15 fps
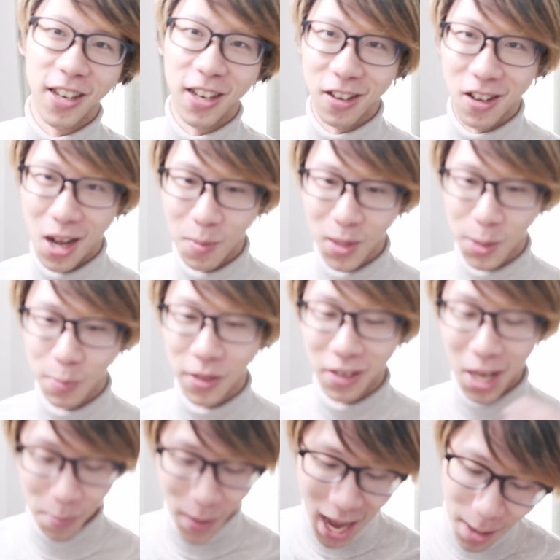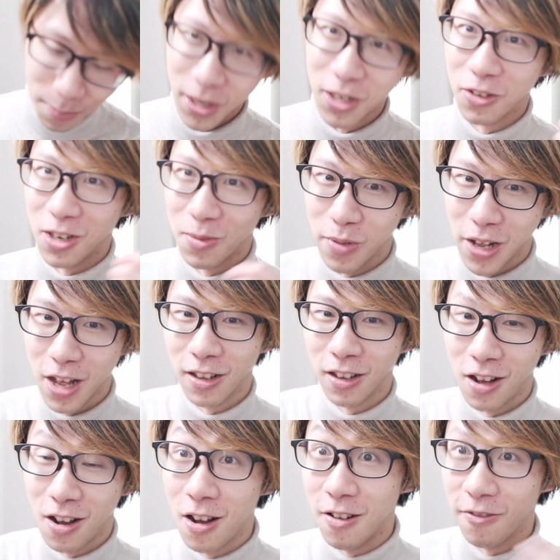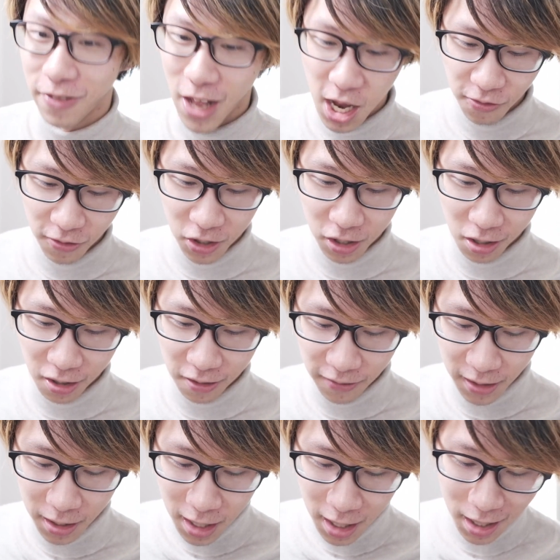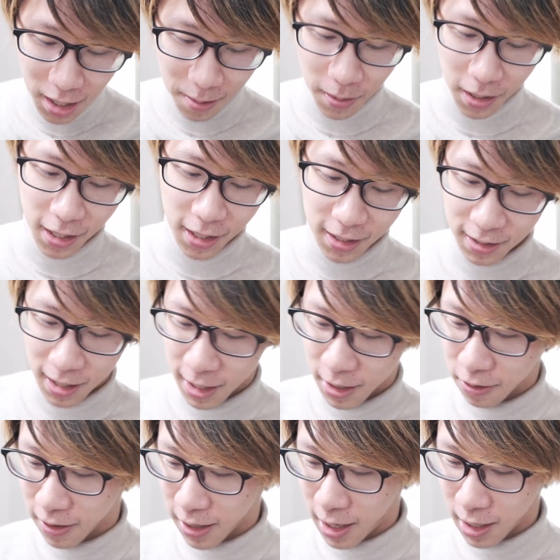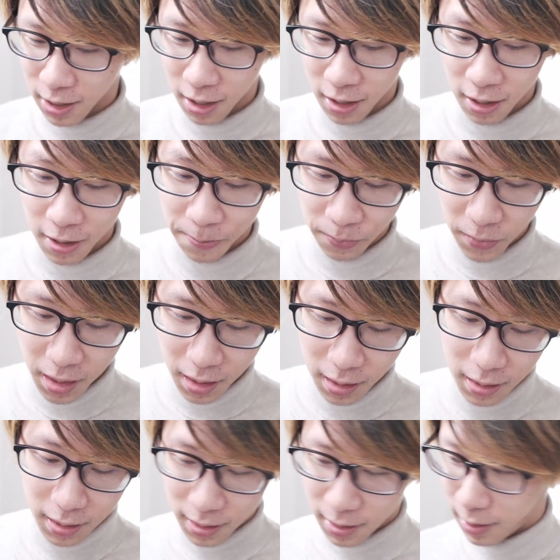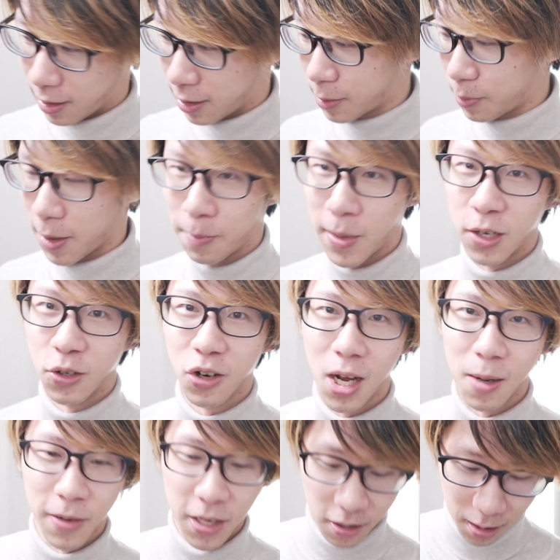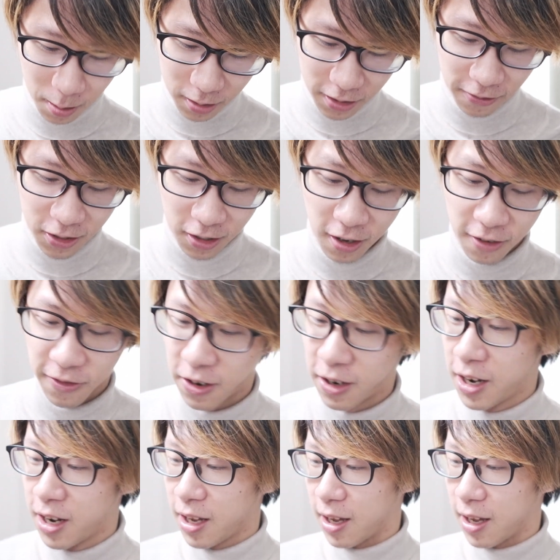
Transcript: in the comments below. I'm happy to reply on flash photography, because I do it as that's my main job, e-commerce photographer.